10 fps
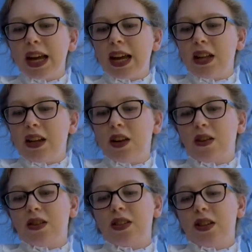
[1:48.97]
and then
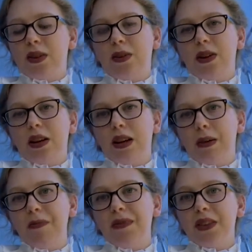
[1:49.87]
also
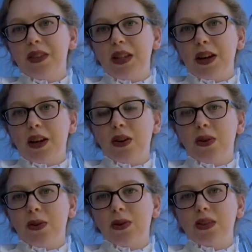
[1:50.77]
digging
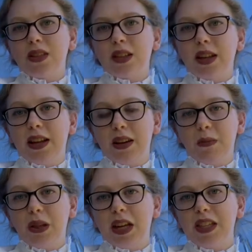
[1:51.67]
holes and
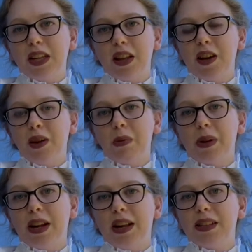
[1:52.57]
planting the new
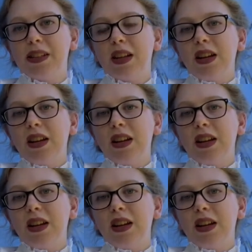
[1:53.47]
plants